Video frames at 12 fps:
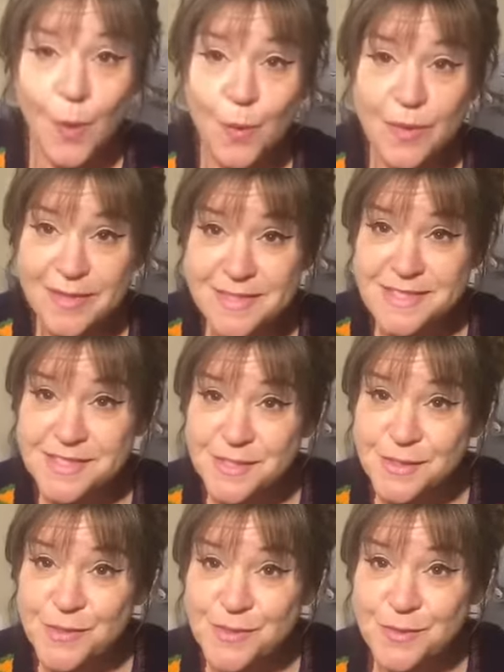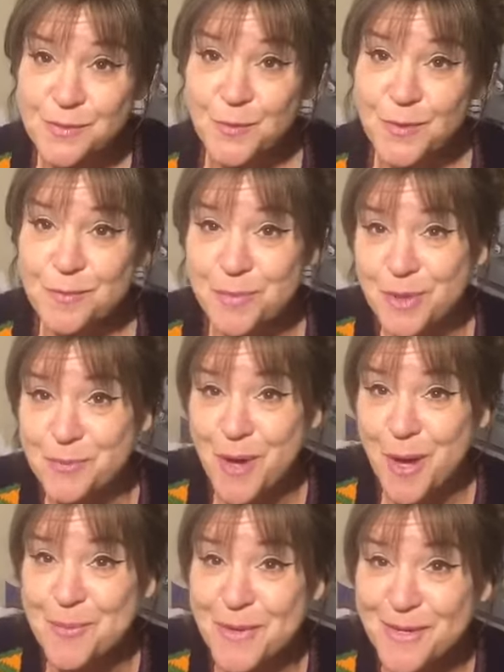Well, this is Susan with the Blue
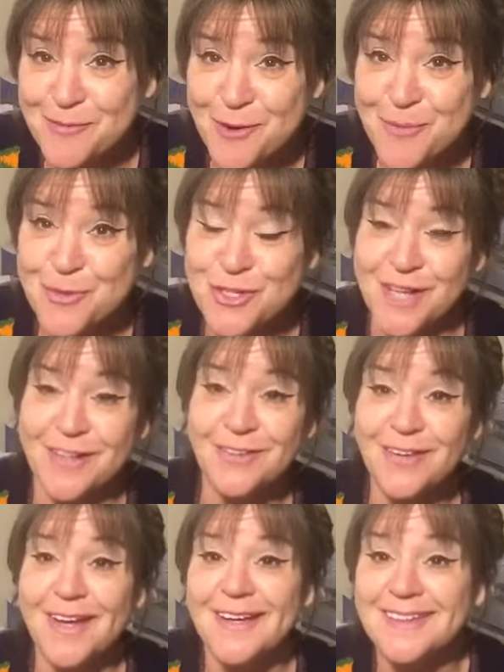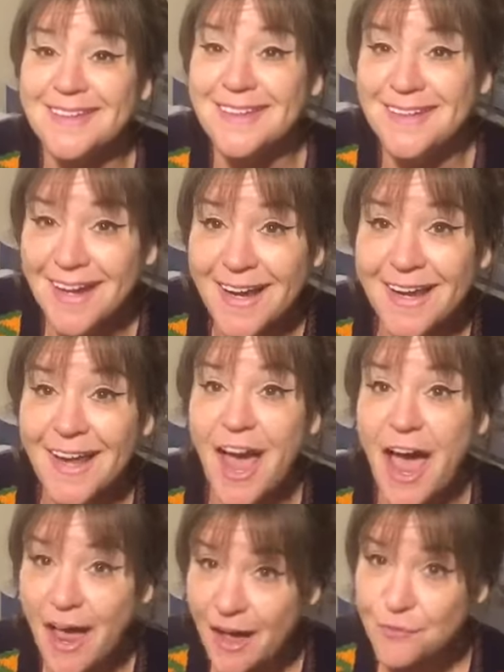Bottle Bunny Farm channel, and today
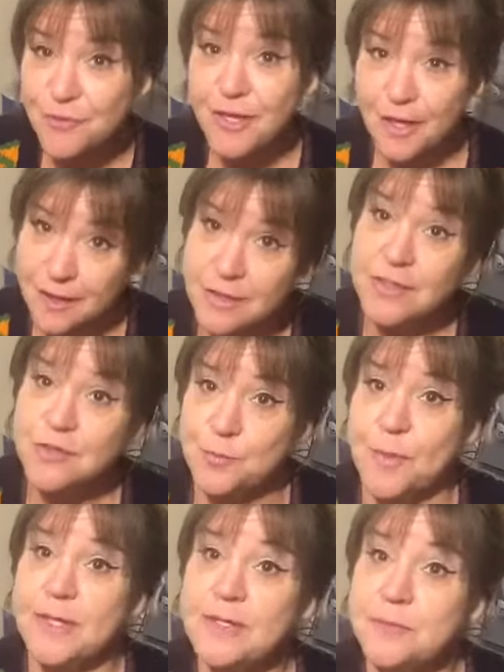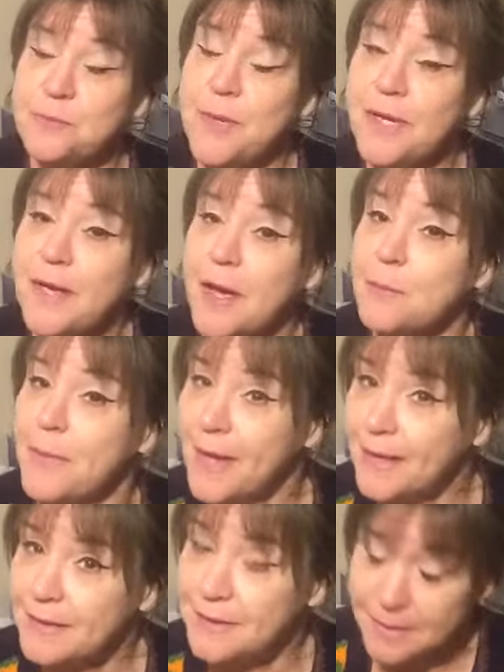I have an unexpected bug out
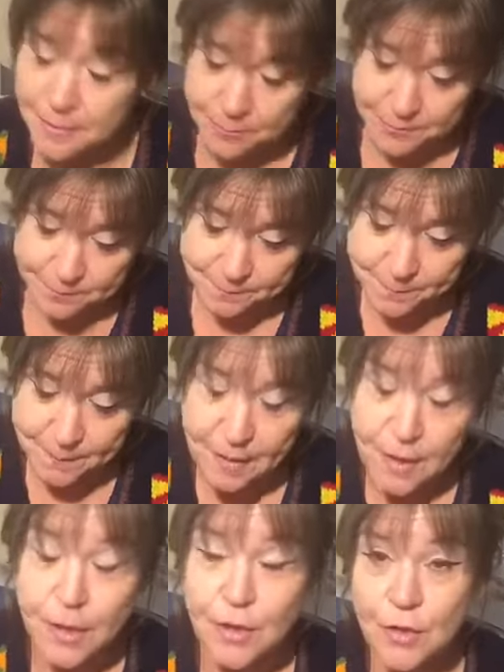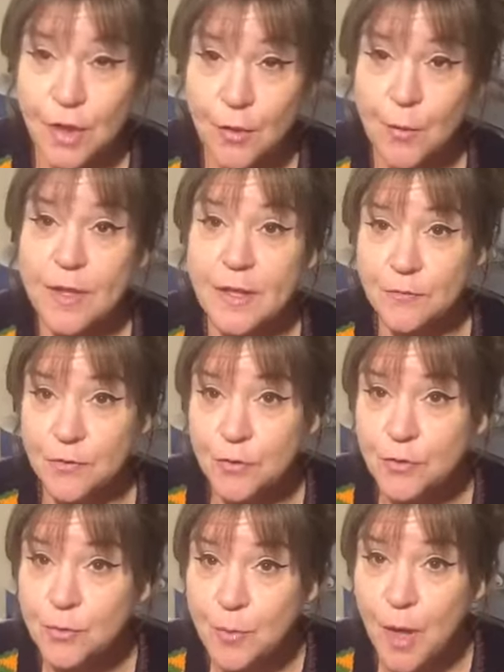bag tip. You know, if you
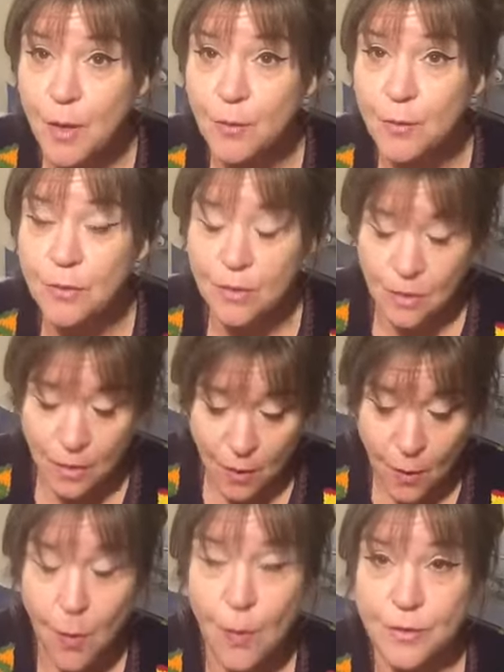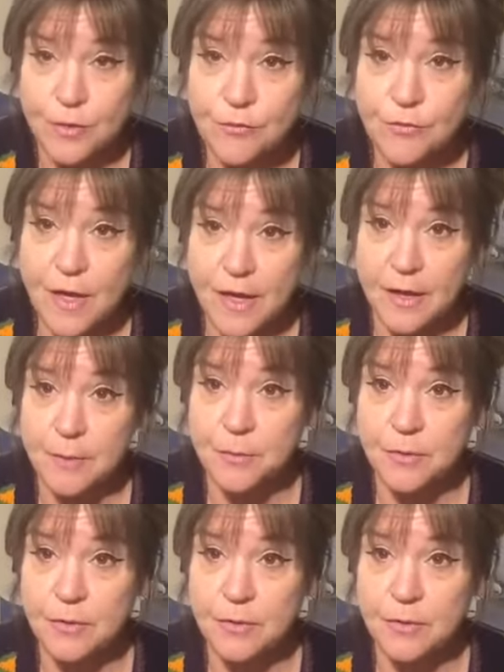smoke or you vape